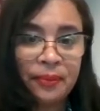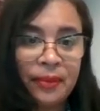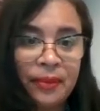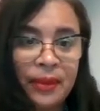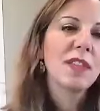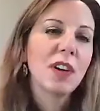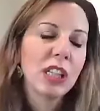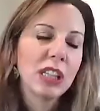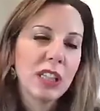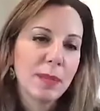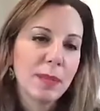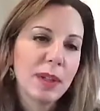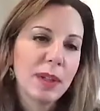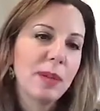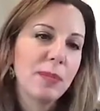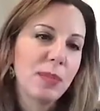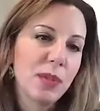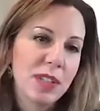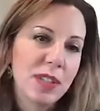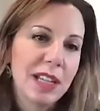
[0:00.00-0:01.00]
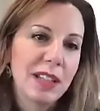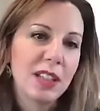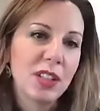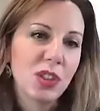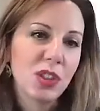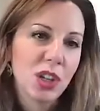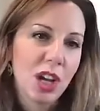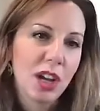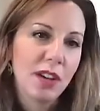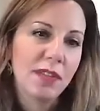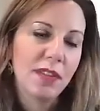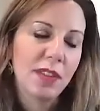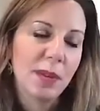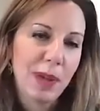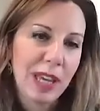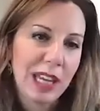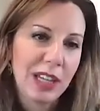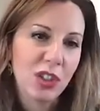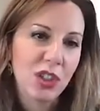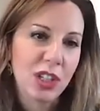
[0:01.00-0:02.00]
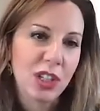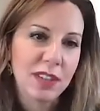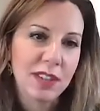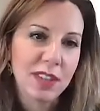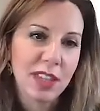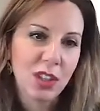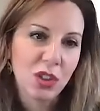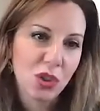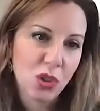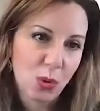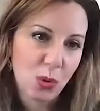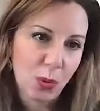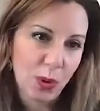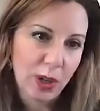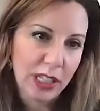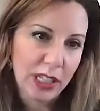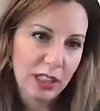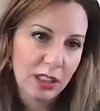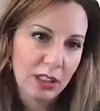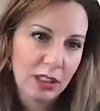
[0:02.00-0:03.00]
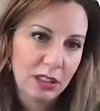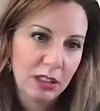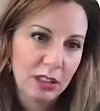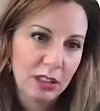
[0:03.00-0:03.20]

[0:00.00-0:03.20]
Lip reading: it's a very limited percentage of the patients that join.